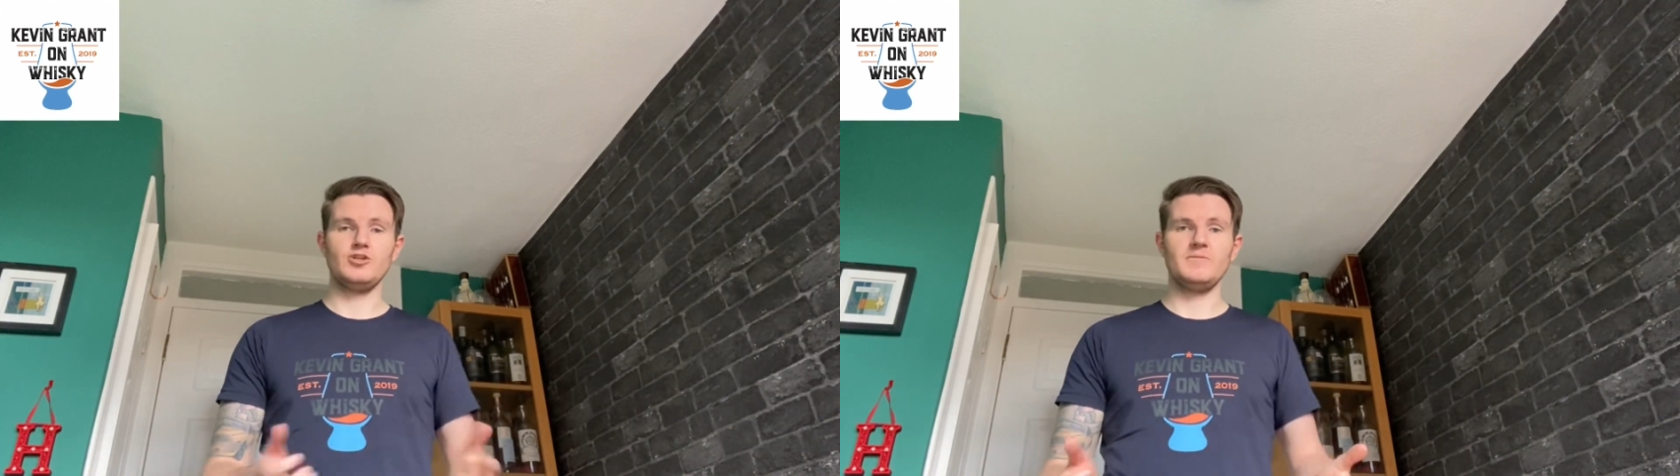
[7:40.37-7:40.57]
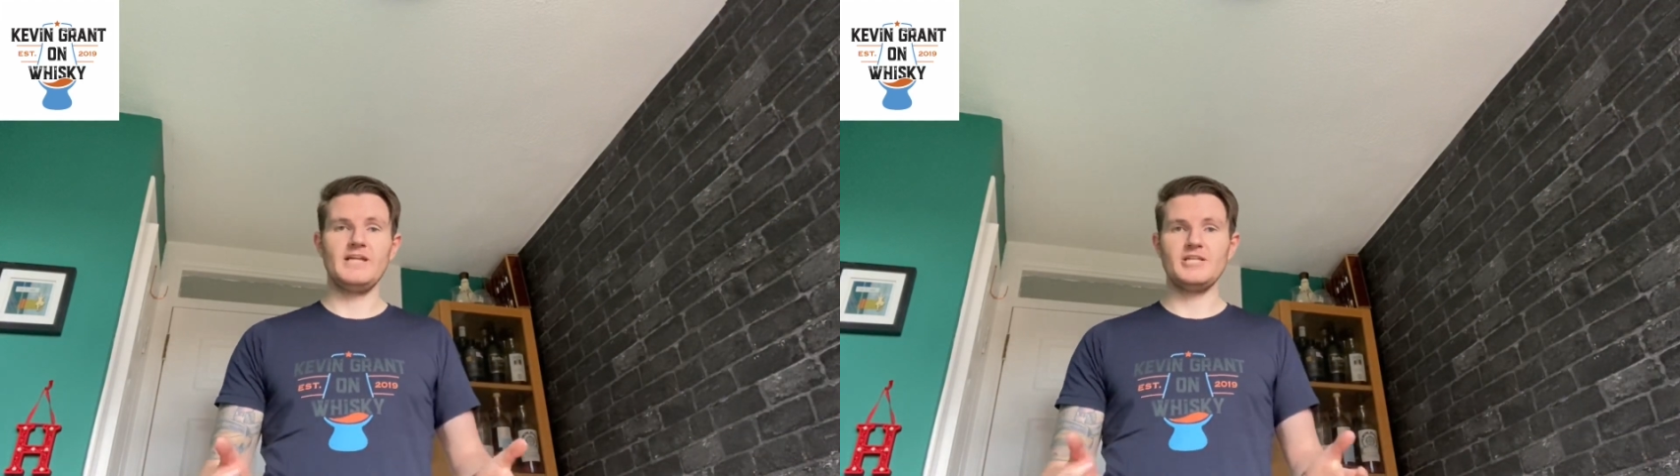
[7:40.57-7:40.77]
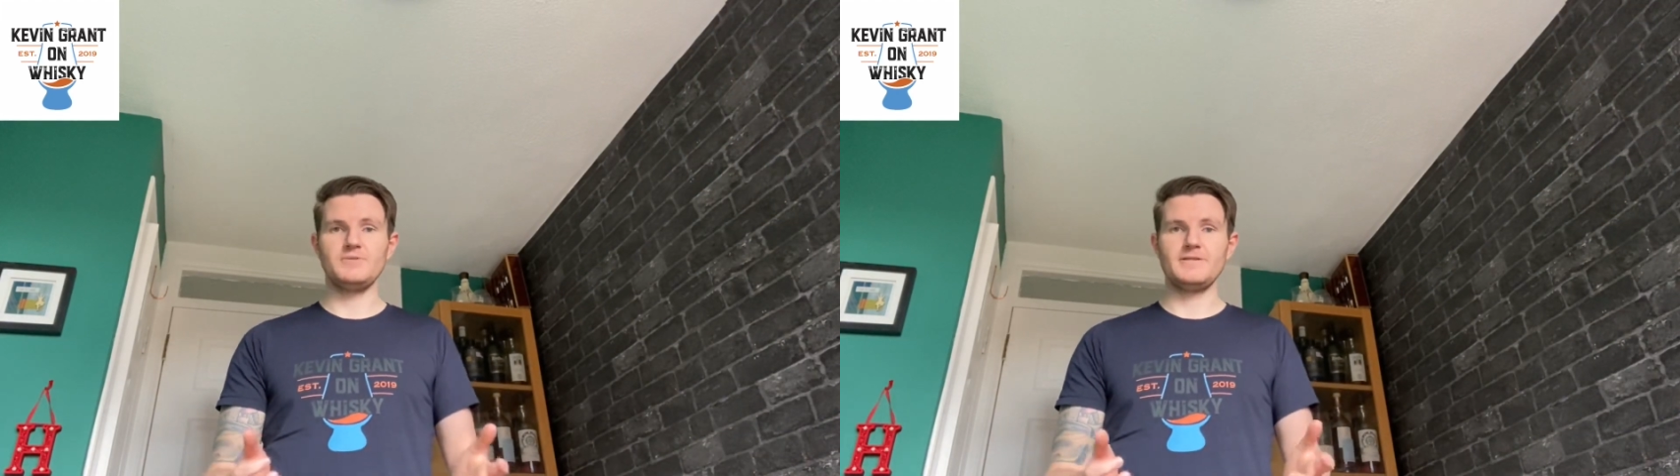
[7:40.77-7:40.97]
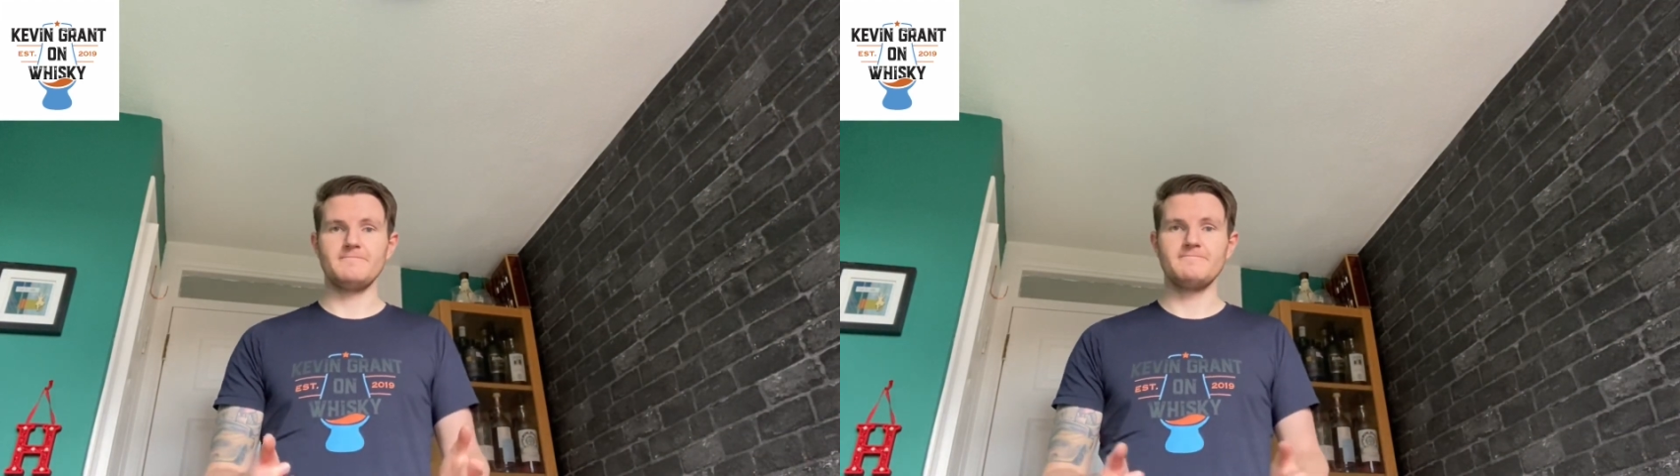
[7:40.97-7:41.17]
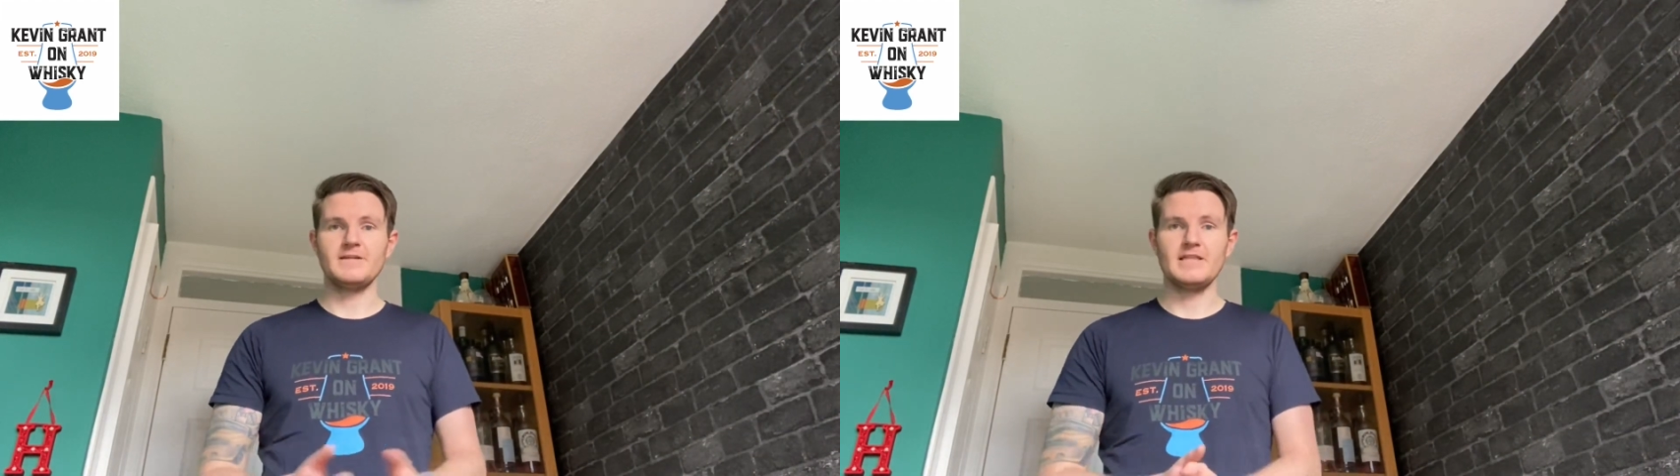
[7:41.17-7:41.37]
me next week.
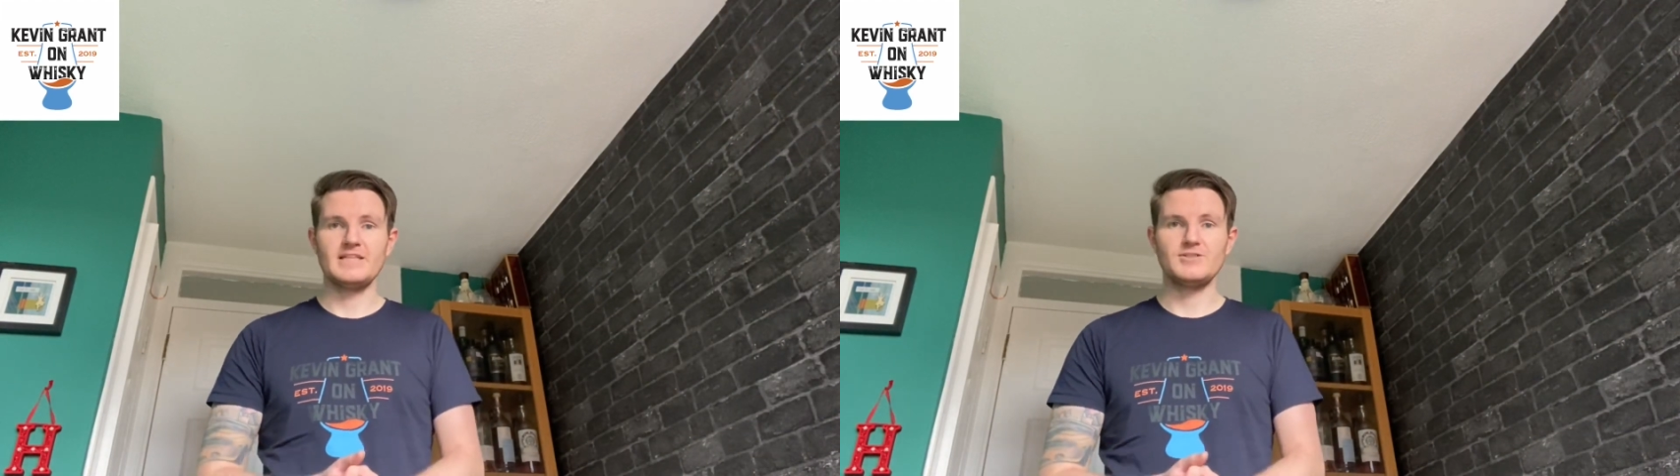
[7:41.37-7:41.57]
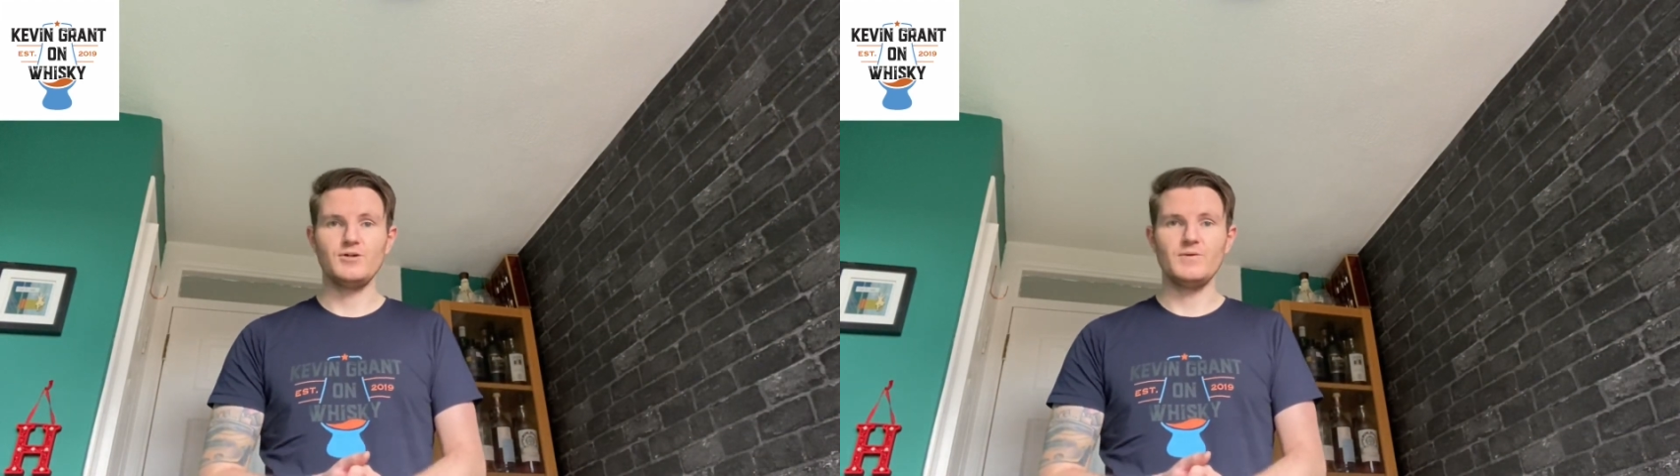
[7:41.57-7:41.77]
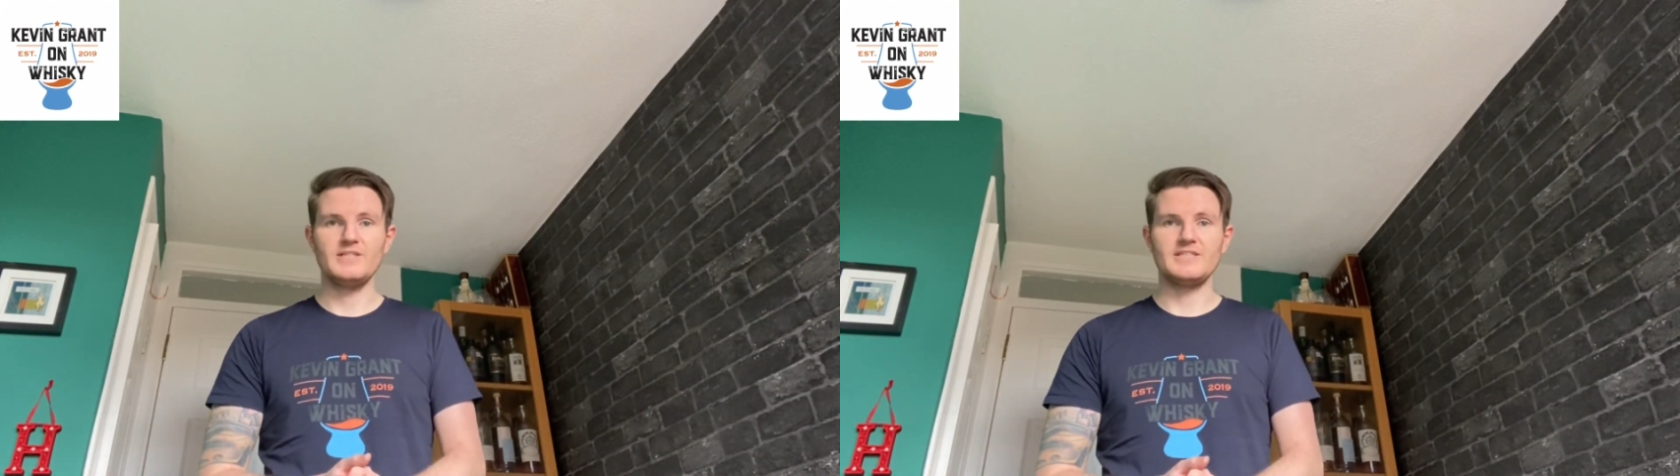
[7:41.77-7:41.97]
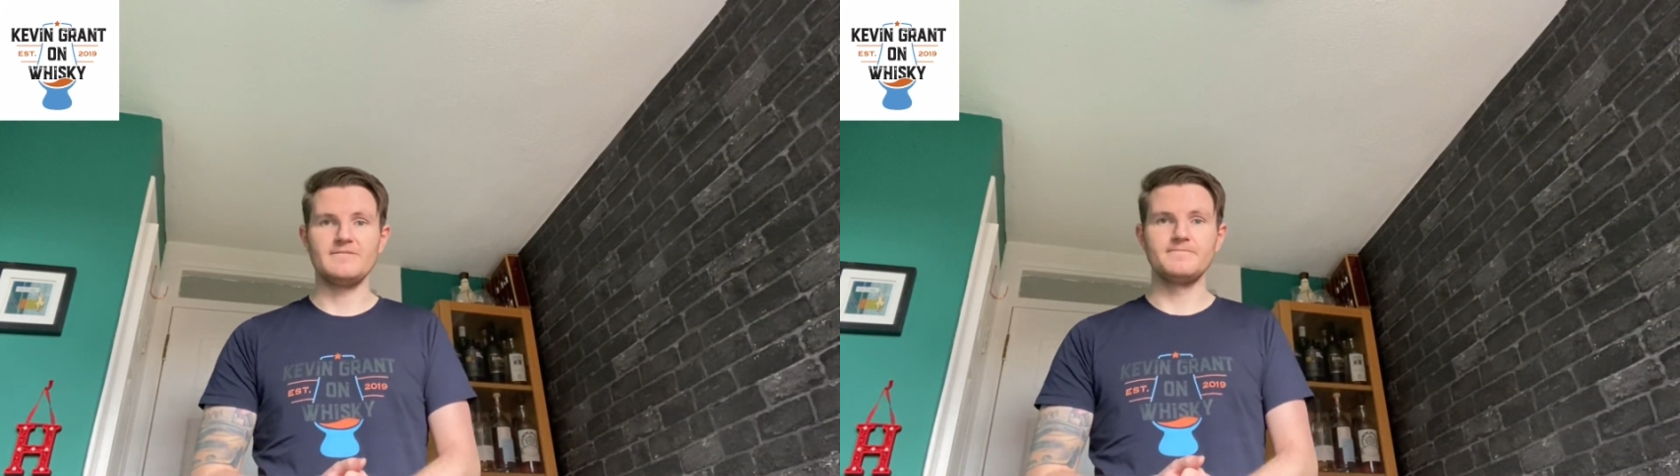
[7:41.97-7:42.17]
Let's talk whiskey.